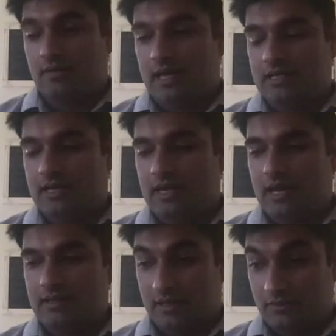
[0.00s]
and uh,
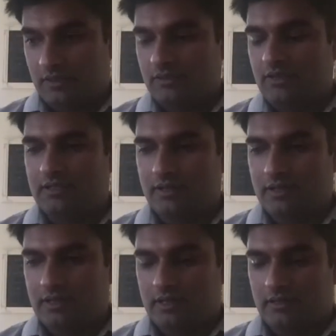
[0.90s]
I think I was alluding to
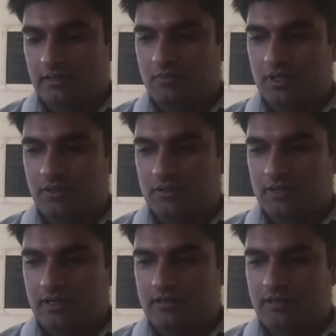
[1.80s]
it a little bit
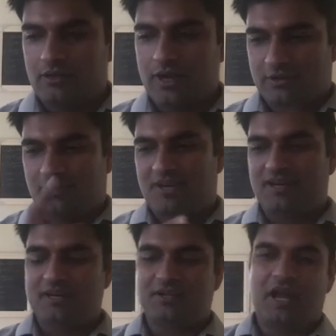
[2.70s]
earlier, and you actually made
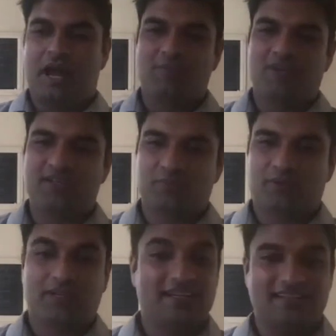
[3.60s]
a good comment as
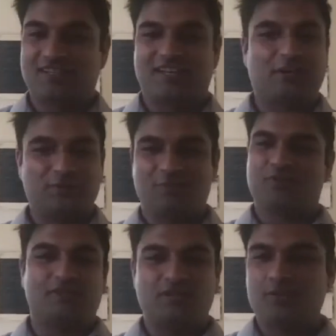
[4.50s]
well that as a
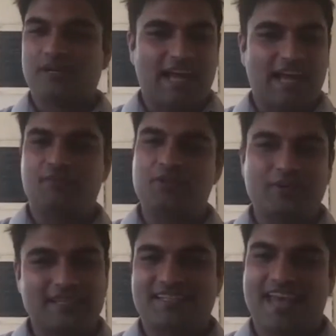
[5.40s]
salesperson, you were kind of
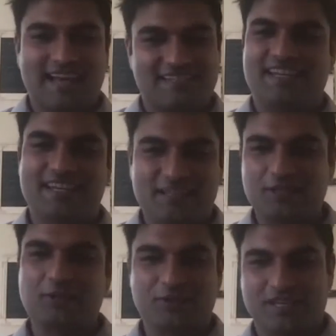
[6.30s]
doing this accidentally
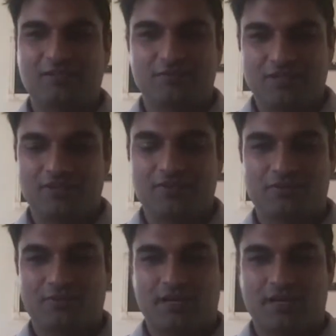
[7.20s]
yourself too.
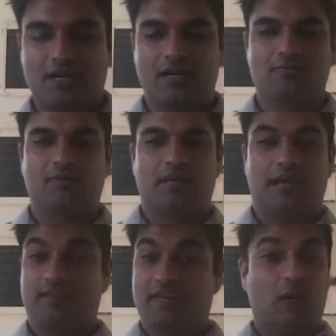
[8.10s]
Um, and
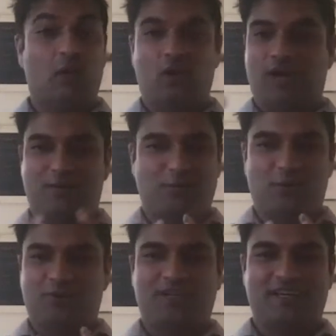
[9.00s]
I think it all kind of
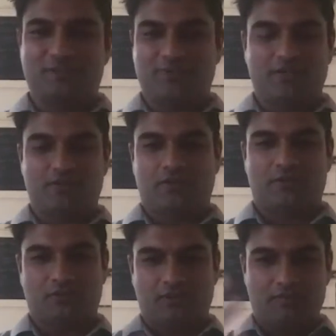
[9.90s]
correlates with each other.
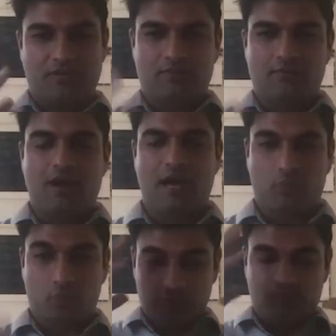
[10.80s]
So let me give you my
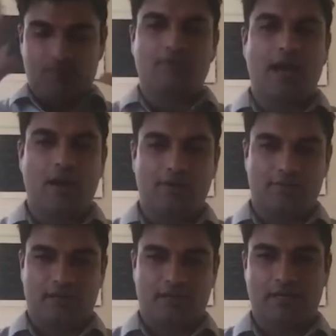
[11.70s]
worldview of how I
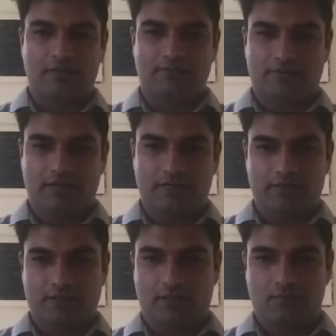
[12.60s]
think about defining the
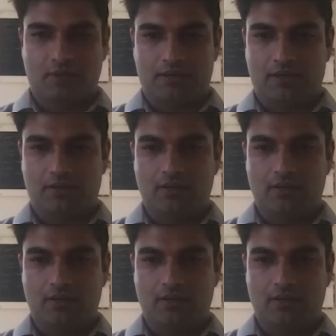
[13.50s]
target market.